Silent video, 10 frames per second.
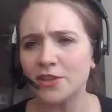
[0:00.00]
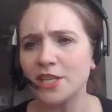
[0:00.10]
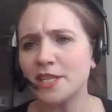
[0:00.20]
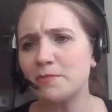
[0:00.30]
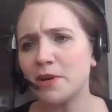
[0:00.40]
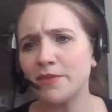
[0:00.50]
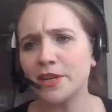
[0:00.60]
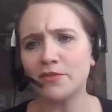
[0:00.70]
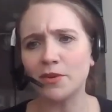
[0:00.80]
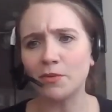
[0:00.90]
So, this is
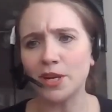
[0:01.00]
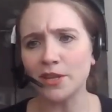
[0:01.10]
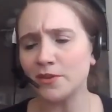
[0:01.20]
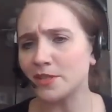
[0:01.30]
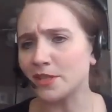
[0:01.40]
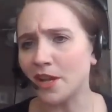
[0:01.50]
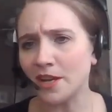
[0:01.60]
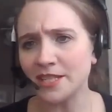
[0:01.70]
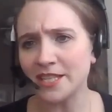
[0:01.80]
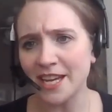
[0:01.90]
perfect for one of those
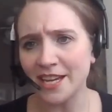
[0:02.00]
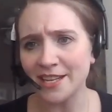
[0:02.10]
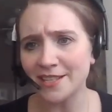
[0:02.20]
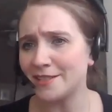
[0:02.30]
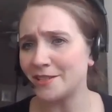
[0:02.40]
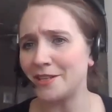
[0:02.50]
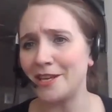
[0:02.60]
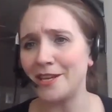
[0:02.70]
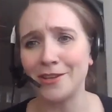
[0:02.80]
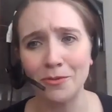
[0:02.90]
long days
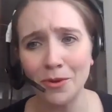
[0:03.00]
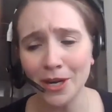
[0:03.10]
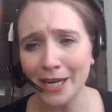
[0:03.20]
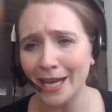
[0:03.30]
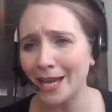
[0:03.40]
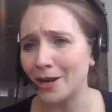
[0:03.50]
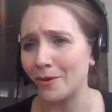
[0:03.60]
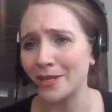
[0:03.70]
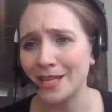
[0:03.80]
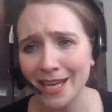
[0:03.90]
either working
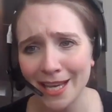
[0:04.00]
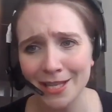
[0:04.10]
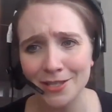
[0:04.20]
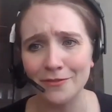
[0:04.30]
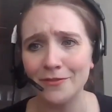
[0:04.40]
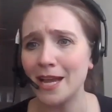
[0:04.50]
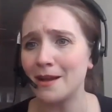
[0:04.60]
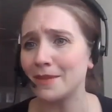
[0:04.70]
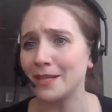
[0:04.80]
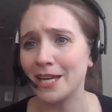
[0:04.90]
or with kids or
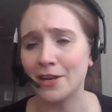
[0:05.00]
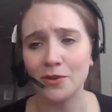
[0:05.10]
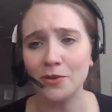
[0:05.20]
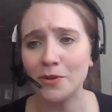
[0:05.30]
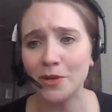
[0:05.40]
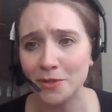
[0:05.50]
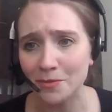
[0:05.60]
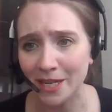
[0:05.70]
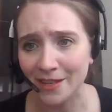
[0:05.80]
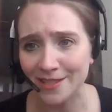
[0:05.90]
family or who knows
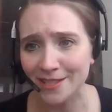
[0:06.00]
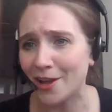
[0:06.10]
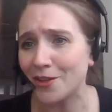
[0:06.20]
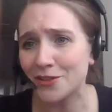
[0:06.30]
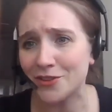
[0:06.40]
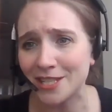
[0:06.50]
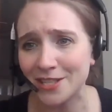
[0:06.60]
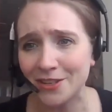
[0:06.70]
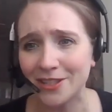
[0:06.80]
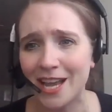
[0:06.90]
what else, all the stress
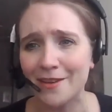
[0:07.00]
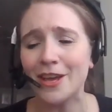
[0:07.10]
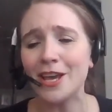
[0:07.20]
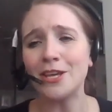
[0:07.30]
in your life.